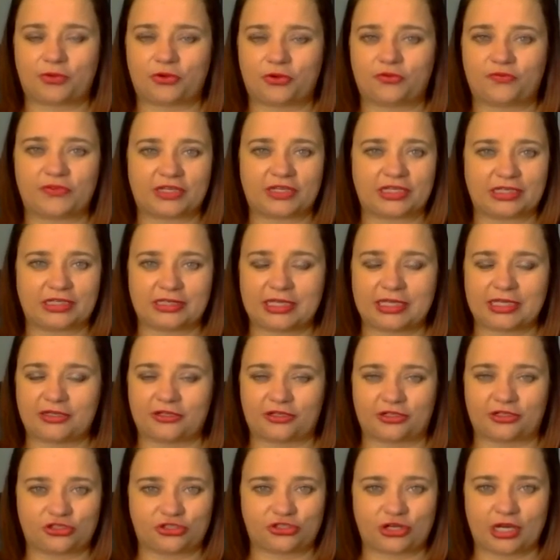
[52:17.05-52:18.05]
perfect
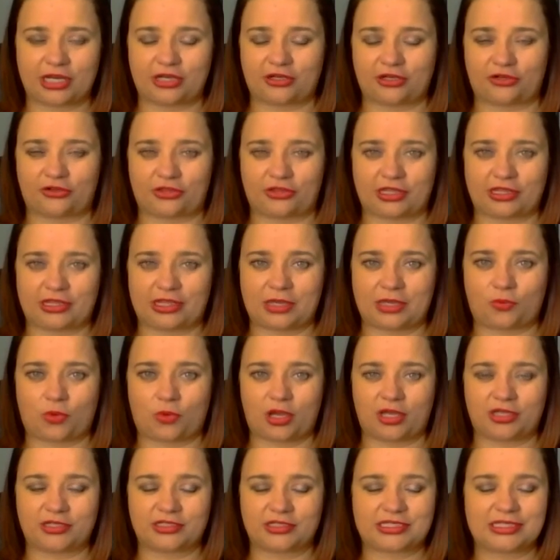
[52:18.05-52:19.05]
leader and trainer that they
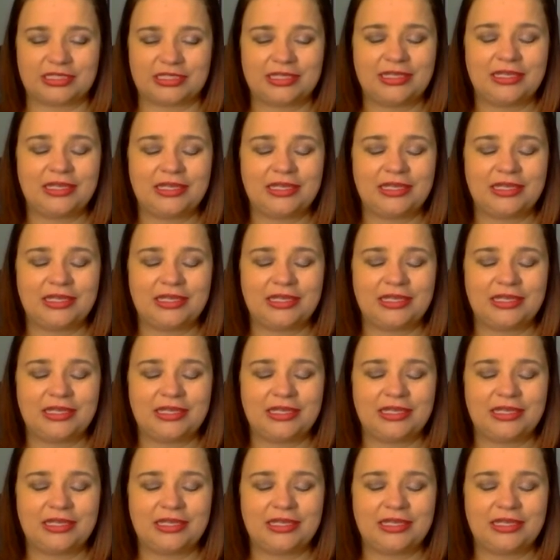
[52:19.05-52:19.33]
want.